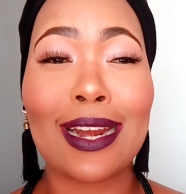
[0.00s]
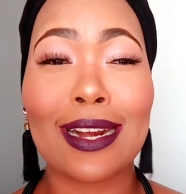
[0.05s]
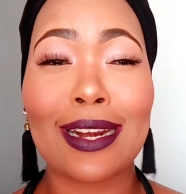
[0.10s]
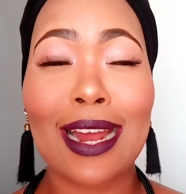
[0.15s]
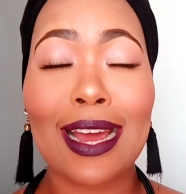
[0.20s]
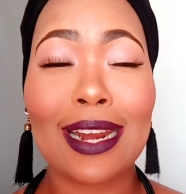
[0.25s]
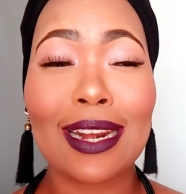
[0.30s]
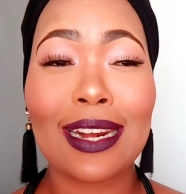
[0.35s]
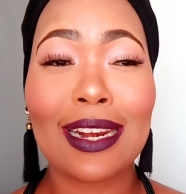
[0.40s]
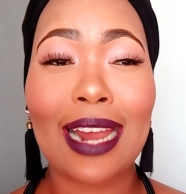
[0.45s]

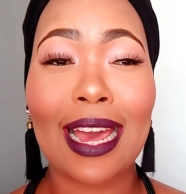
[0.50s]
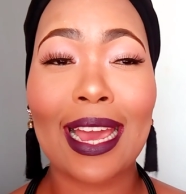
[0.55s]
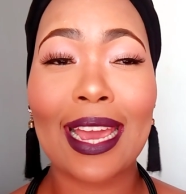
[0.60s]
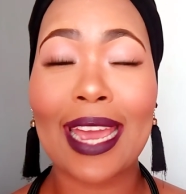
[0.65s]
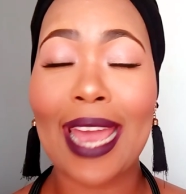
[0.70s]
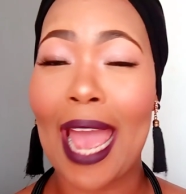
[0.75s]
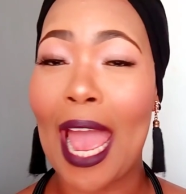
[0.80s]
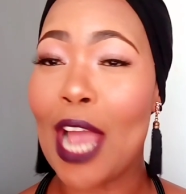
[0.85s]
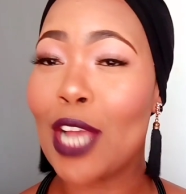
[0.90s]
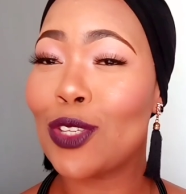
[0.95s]
run
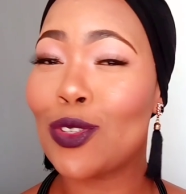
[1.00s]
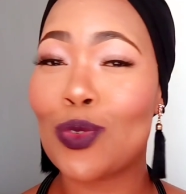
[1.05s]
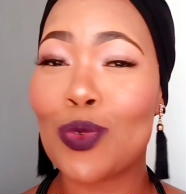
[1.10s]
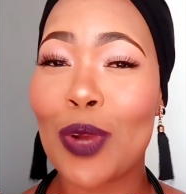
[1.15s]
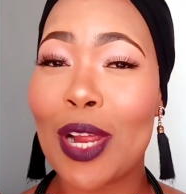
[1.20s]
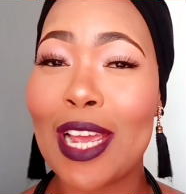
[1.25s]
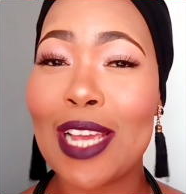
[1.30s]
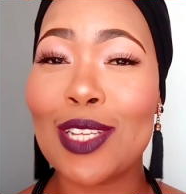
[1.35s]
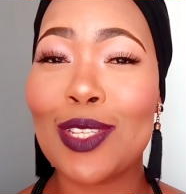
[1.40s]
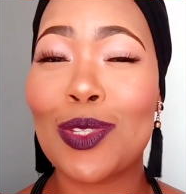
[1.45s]
like
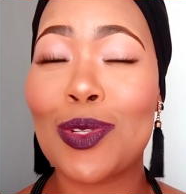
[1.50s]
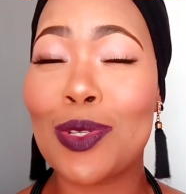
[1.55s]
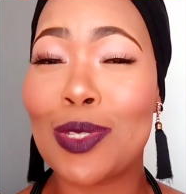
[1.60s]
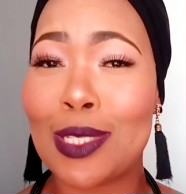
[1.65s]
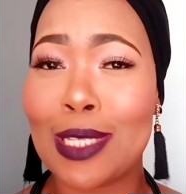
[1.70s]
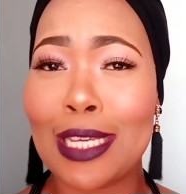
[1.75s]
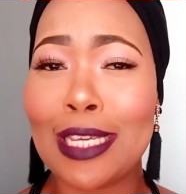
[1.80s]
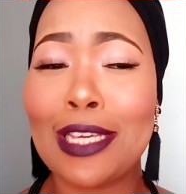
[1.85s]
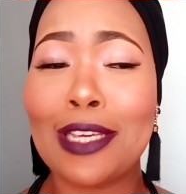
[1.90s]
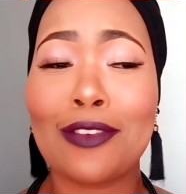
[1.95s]
x-rays to
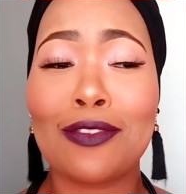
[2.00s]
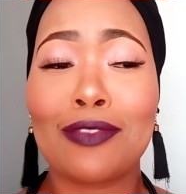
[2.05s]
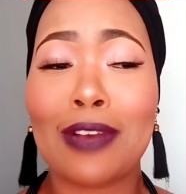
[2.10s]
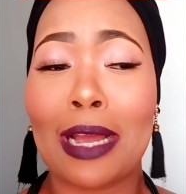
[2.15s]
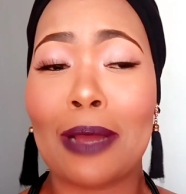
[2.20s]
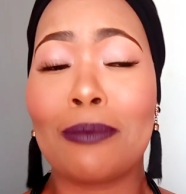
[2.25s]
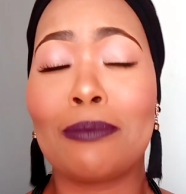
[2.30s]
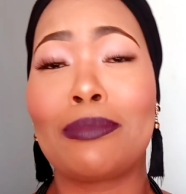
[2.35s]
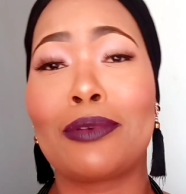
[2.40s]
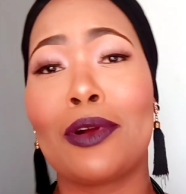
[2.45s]
see if
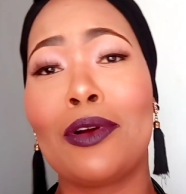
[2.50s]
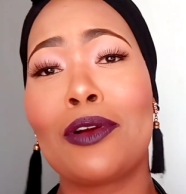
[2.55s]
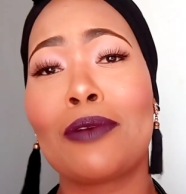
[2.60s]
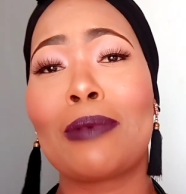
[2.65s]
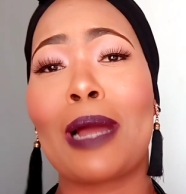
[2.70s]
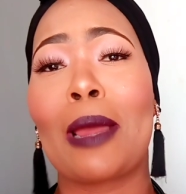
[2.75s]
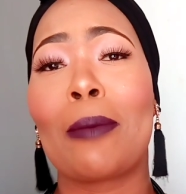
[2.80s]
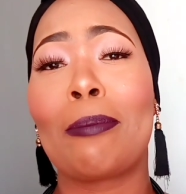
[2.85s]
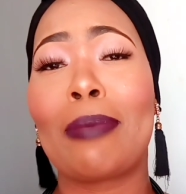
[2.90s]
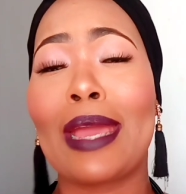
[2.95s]
I broke
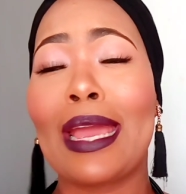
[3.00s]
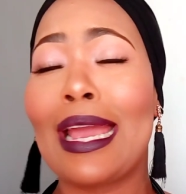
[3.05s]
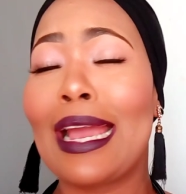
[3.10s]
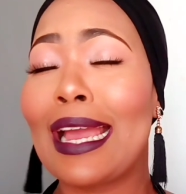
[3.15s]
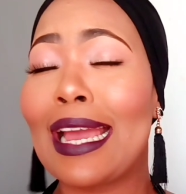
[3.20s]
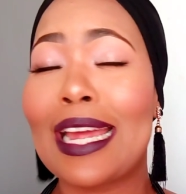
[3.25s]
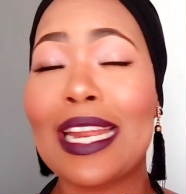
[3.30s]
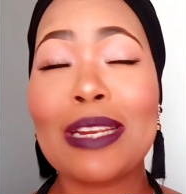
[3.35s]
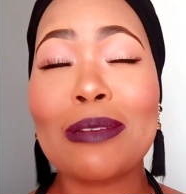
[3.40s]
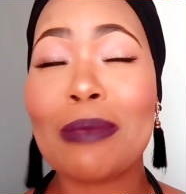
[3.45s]
my back,
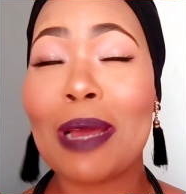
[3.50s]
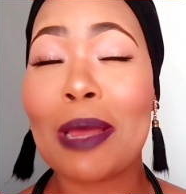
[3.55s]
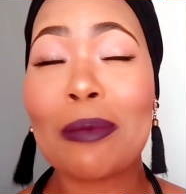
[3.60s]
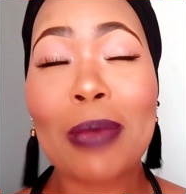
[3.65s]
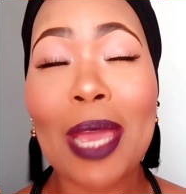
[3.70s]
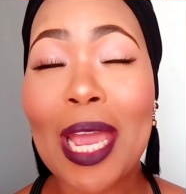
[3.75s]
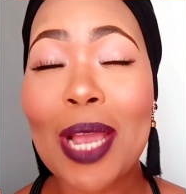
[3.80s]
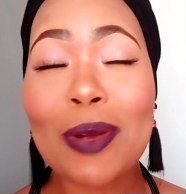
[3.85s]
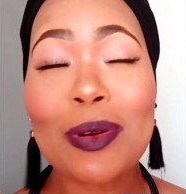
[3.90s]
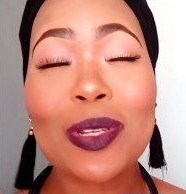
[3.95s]
and my
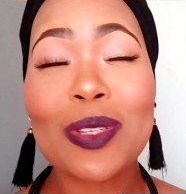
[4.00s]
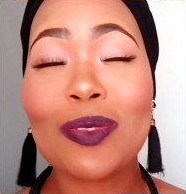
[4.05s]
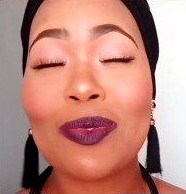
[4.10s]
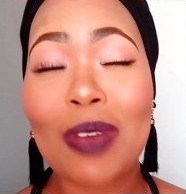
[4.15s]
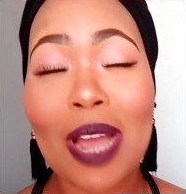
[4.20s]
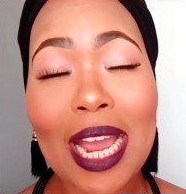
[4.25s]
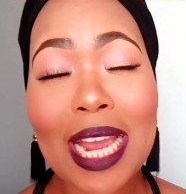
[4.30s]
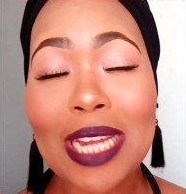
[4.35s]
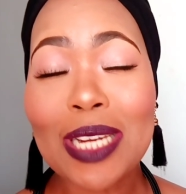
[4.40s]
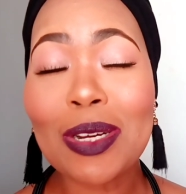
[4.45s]
back was
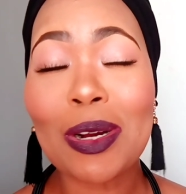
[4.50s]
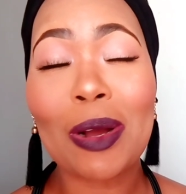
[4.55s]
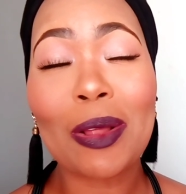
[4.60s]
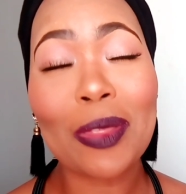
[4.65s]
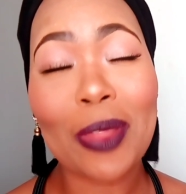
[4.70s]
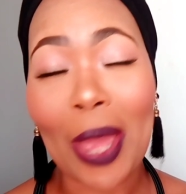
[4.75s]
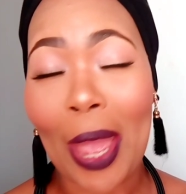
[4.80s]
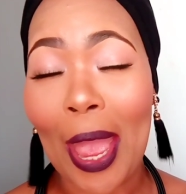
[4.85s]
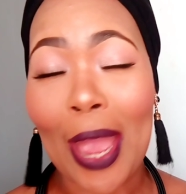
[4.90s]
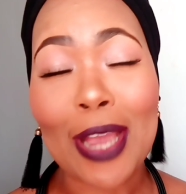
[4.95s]
fine
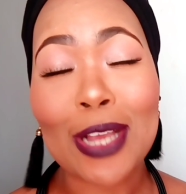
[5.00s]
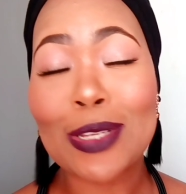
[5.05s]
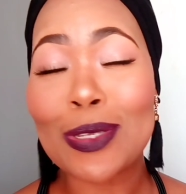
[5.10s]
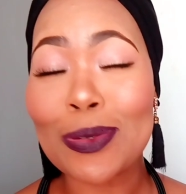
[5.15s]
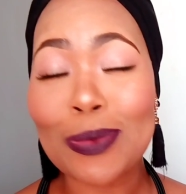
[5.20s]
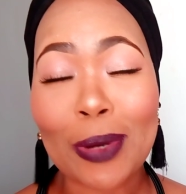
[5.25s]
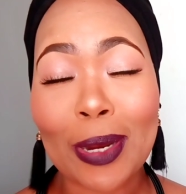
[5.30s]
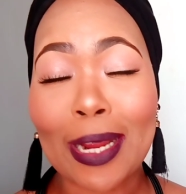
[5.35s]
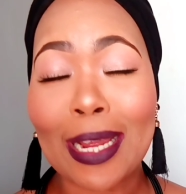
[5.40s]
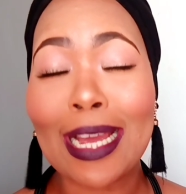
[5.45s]
on the
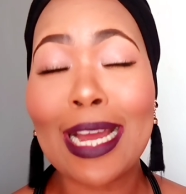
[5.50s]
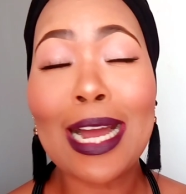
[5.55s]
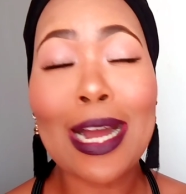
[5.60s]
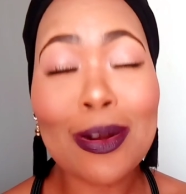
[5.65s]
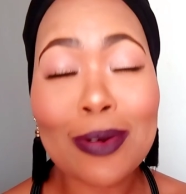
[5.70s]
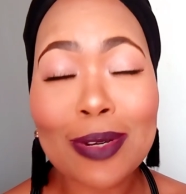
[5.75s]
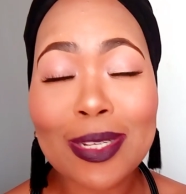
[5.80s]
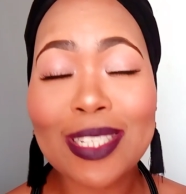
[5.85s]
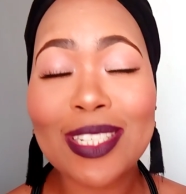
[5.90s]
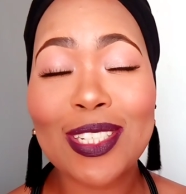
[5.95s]
x-ray.
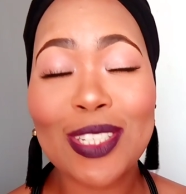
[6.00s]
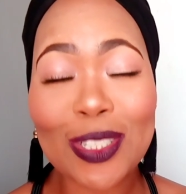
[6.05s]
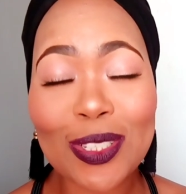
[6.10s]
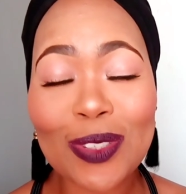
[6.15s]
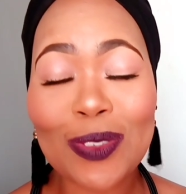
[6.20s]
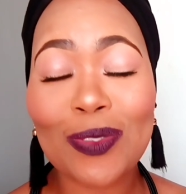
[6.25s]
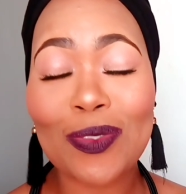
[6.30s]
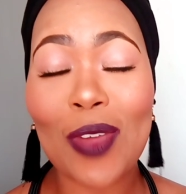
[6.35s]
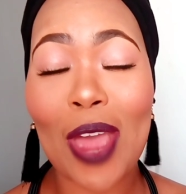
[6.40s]
I was just